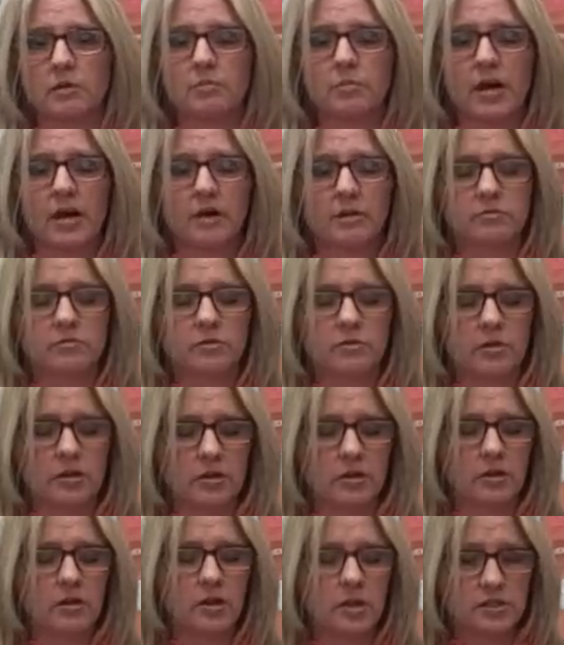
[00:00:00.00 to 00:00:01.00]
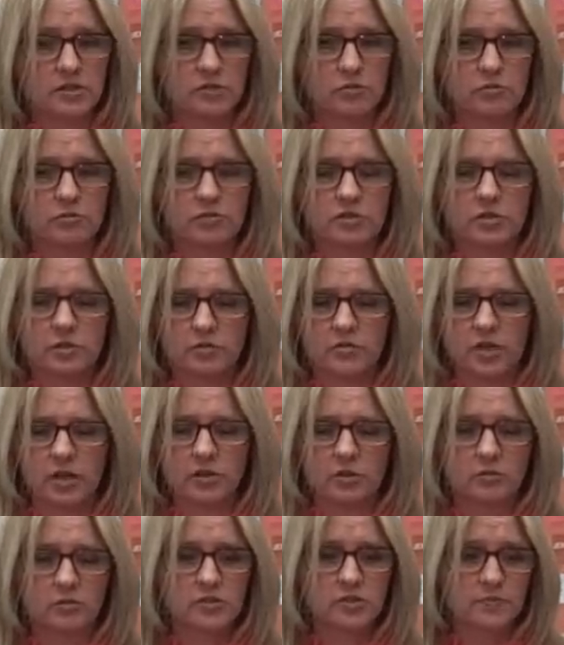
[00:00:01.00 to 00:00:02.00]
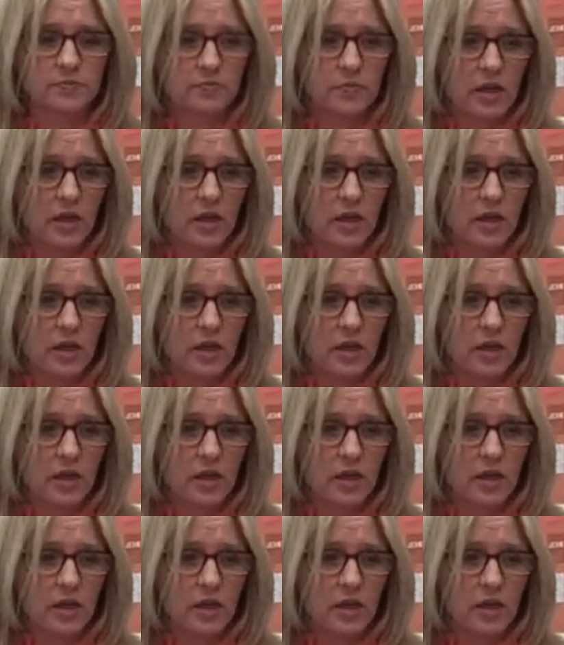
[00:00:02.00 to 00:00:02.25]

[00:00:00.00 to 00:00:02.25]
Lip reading: by clusters of Kindles.